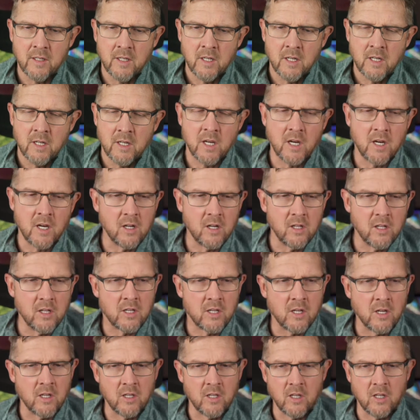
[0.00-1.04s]
Carl,
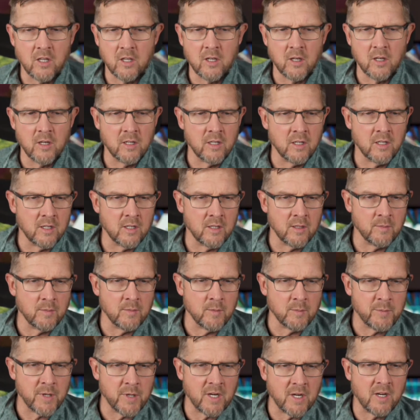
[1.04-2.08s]
come
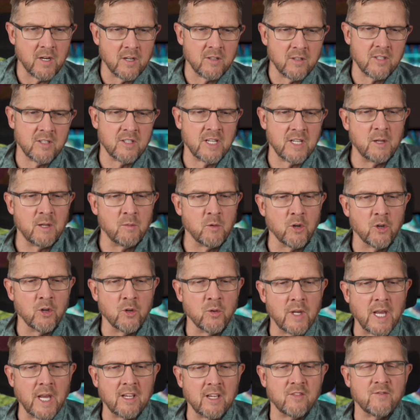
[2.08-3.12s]
on. Parr says anyone
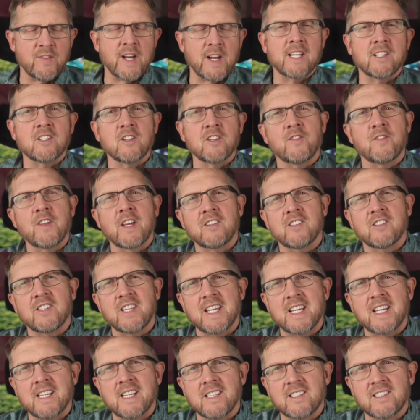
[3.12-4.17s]
who gets fans off their
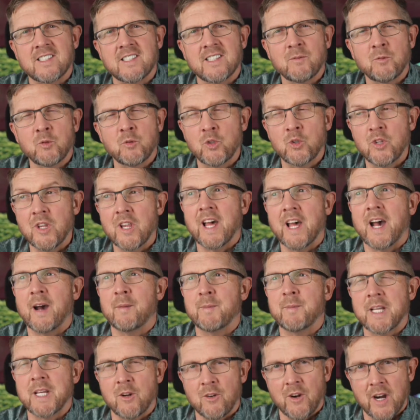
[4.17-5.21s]
seats. Wouldn't
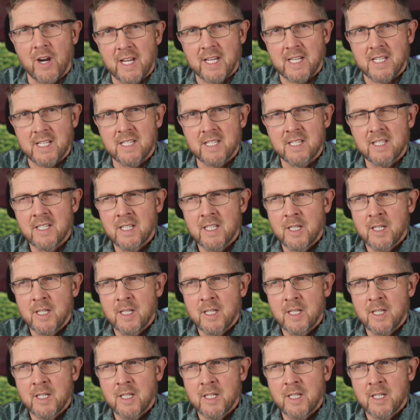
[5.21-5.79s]
that be great?